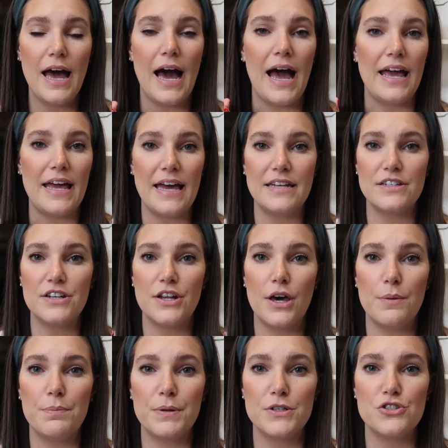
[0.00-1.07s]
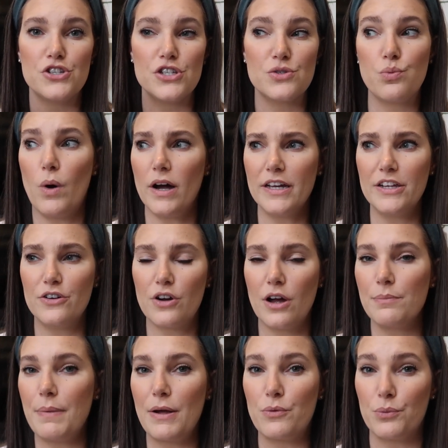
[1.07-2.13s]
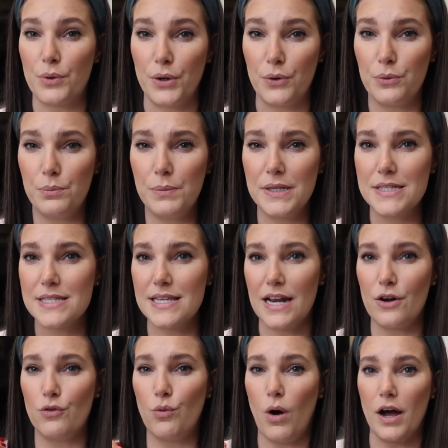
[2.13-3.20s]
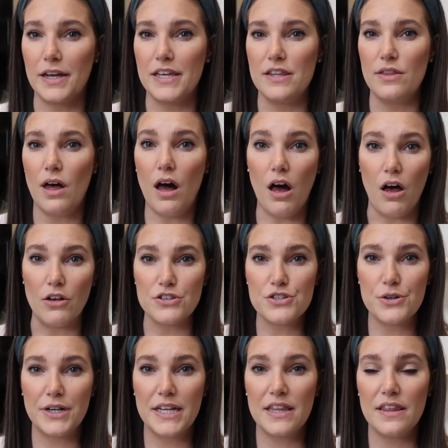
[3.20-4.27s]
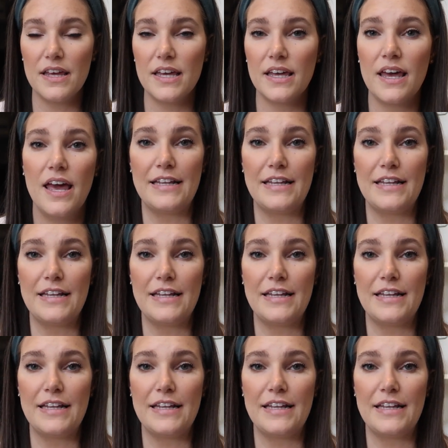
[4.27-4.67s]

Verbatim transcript: I ended up just walking around my room instead of walking the halls or anything.